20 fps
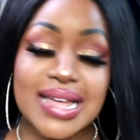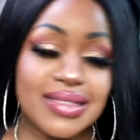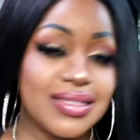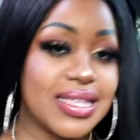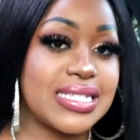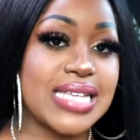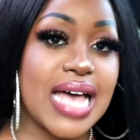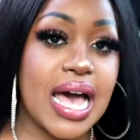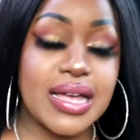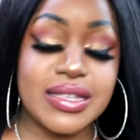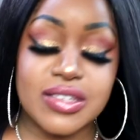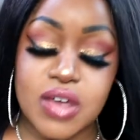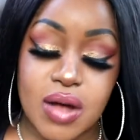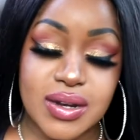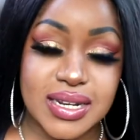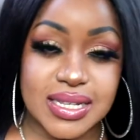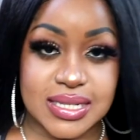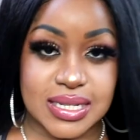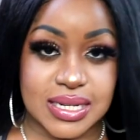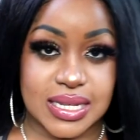this
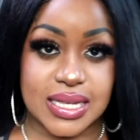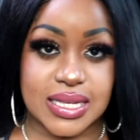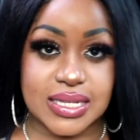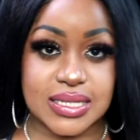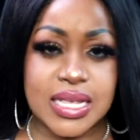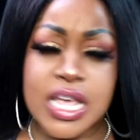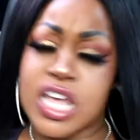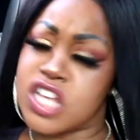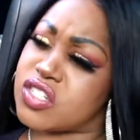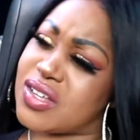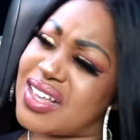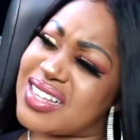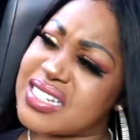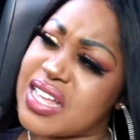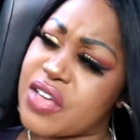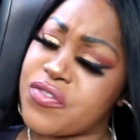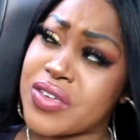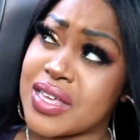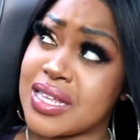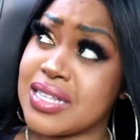yard isn't his so i
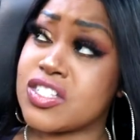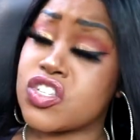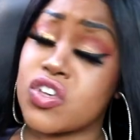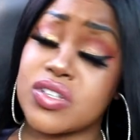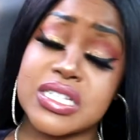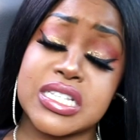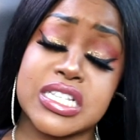started thinking it's because